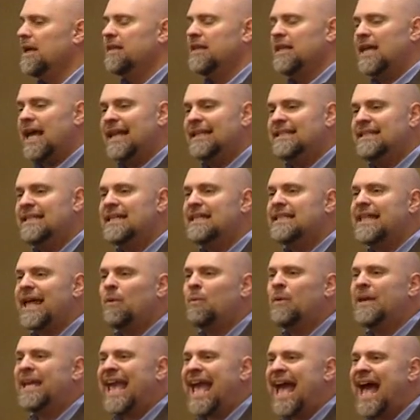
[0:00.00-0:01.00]
The idea
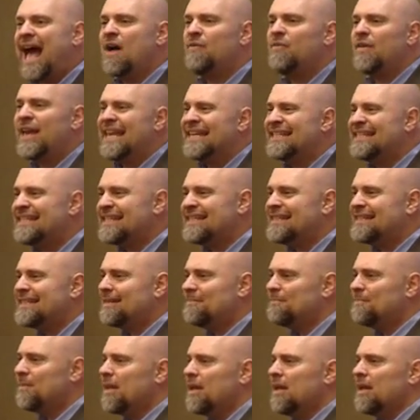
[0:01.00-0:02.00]
that we have a
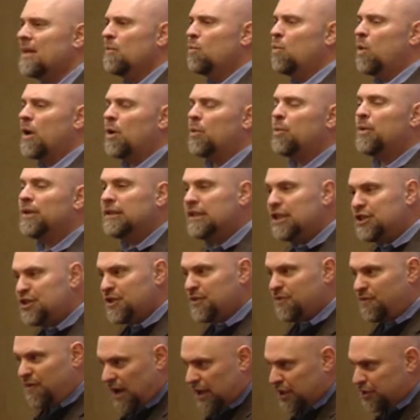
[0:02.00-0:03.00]
system where
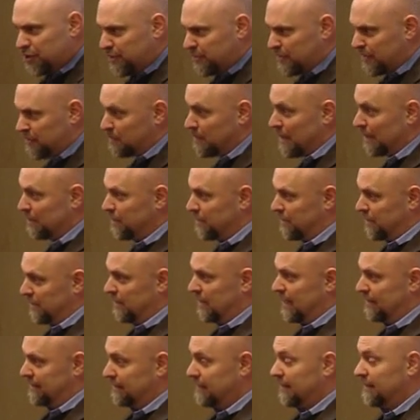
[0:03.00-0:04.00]
religion functions as much as it
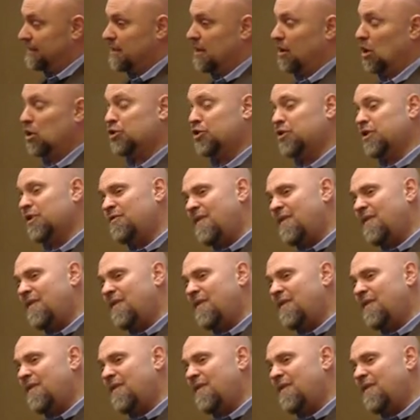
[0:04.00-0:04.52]
does in this culture.